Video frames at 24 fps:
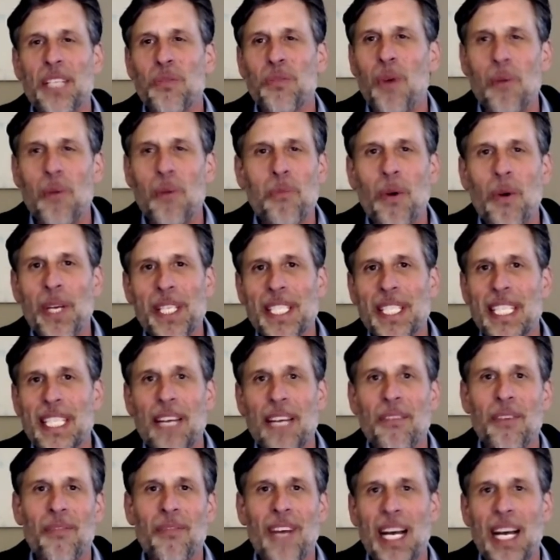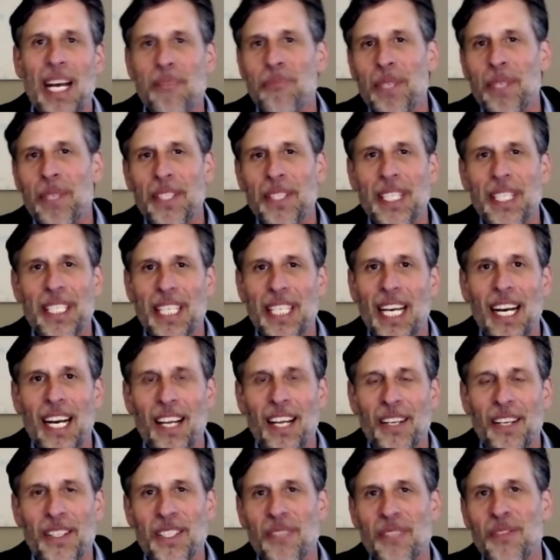$1.75 billion
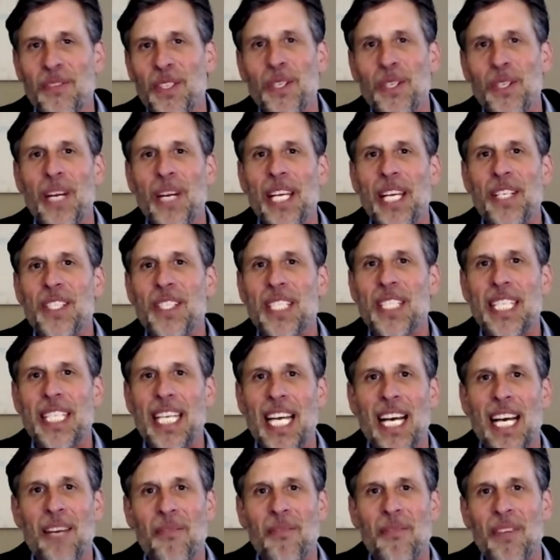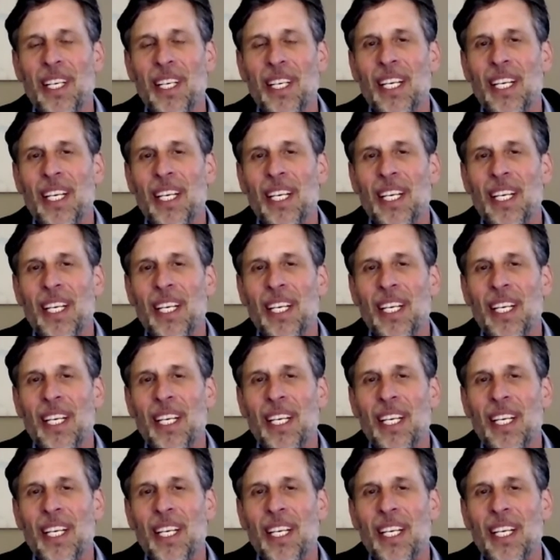of new HCM